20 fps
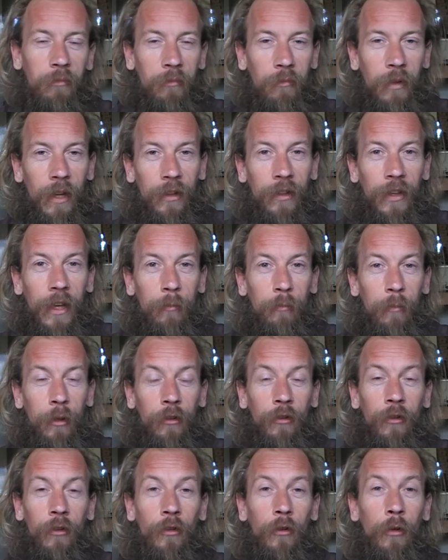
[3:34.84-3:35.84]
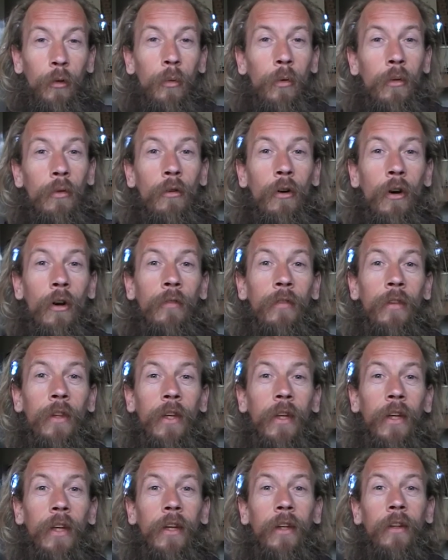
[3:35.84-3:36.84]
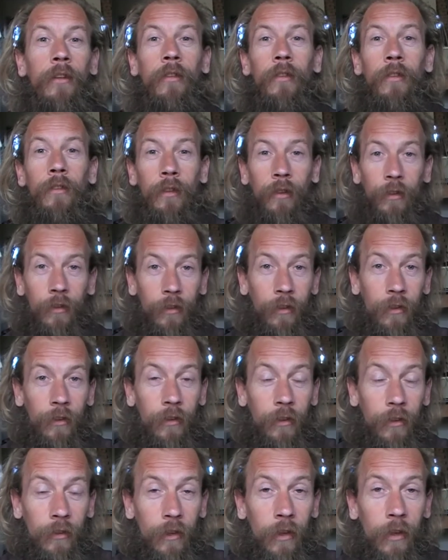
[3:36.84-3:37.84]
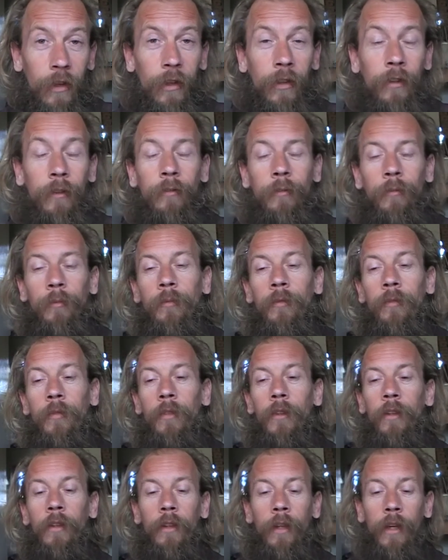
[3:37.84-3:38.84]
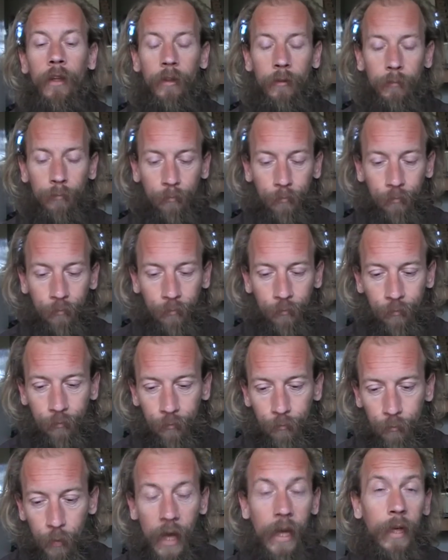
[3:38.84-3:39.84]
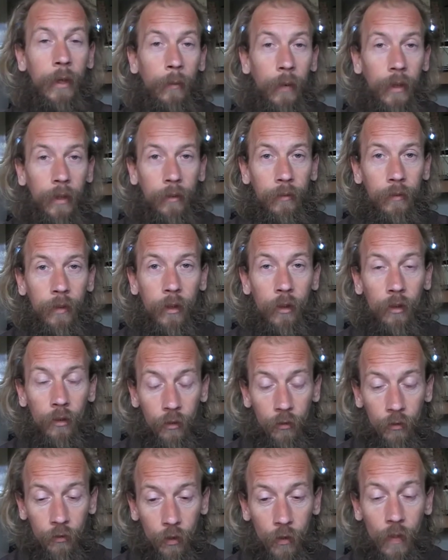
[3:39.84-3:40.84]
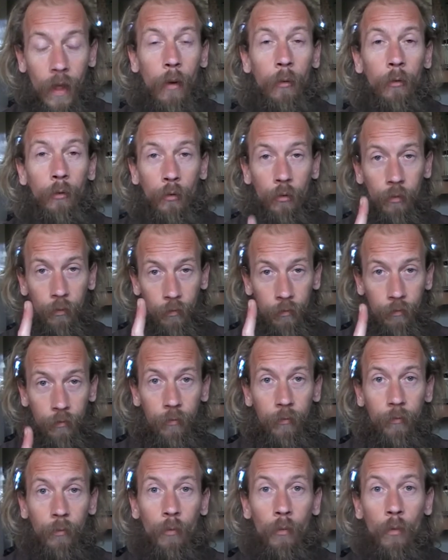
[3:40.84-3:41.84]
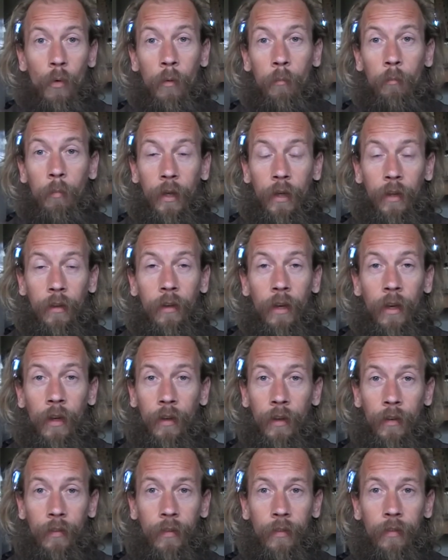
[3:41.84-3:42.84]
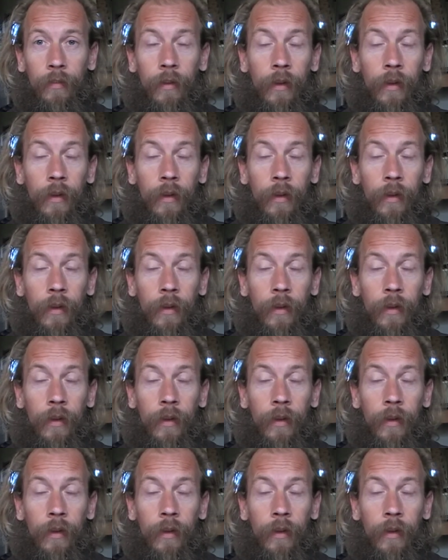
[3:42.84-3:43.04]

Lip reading: Hadn't had much to do with her over the years. Okay. But anyway, so that was one bit. And